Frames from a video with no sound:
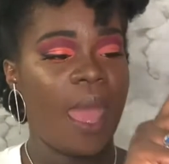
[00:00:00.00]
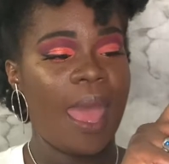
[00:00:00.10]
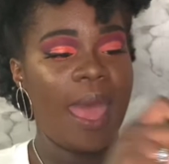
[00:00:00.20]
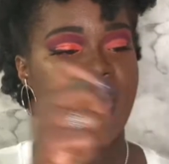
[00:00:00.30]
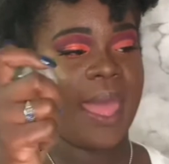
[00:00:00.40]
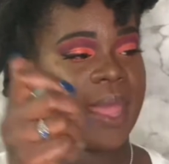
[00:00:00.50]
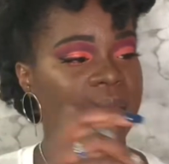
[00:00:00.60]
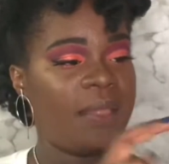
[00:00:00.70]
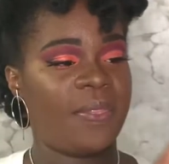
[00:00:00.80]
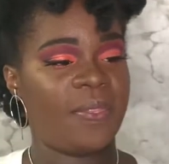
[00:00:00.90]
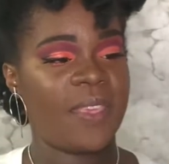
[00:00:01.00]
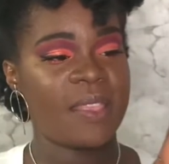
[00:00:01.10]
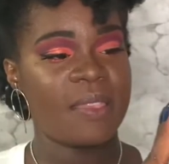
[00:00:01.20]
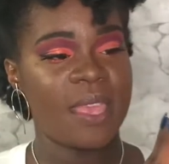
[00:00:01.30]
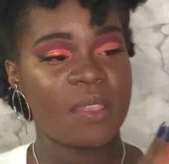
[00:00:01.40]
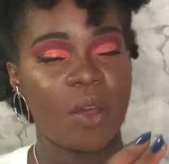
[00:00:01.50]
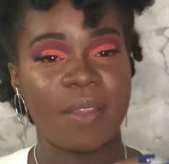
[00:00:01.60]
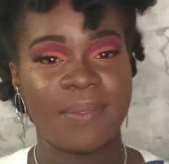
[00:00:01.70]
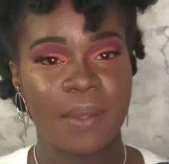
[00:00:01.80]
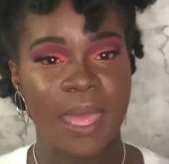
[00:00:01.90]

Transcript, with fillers: And this is also